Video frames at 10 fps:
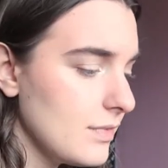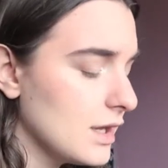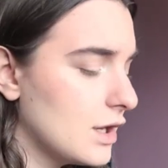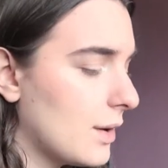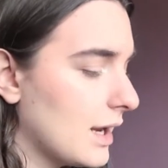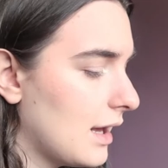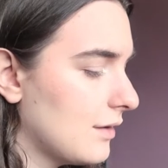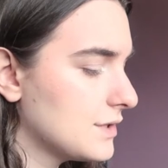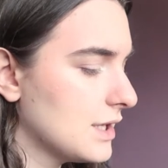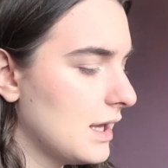you know, I
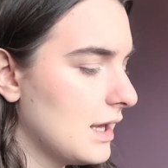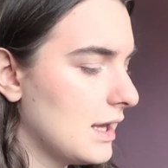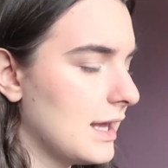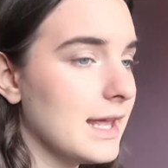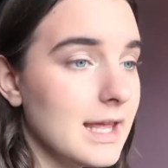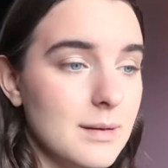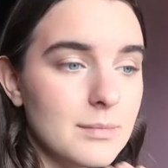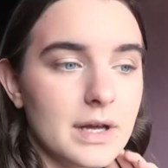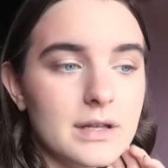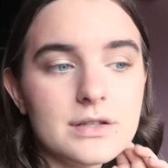loved
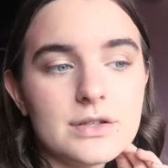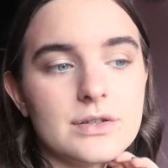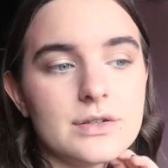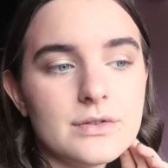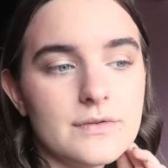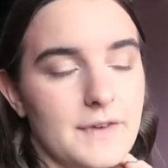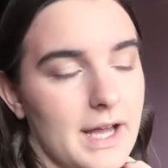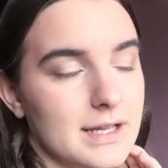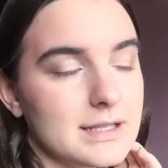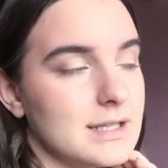him and
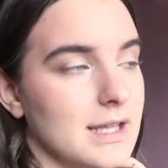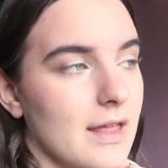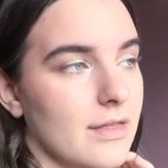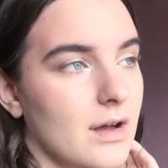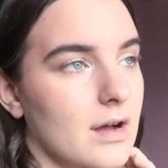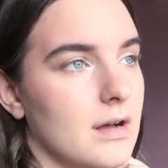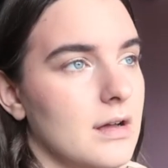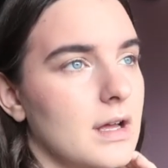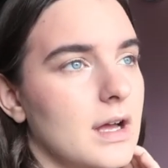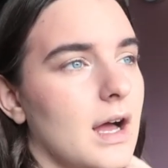Fangs together.
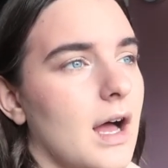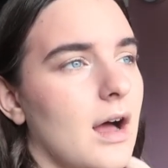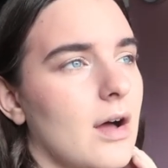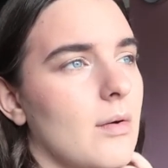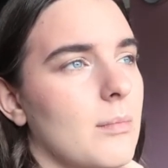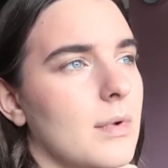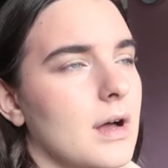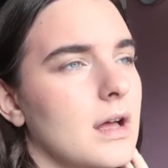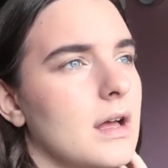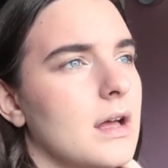I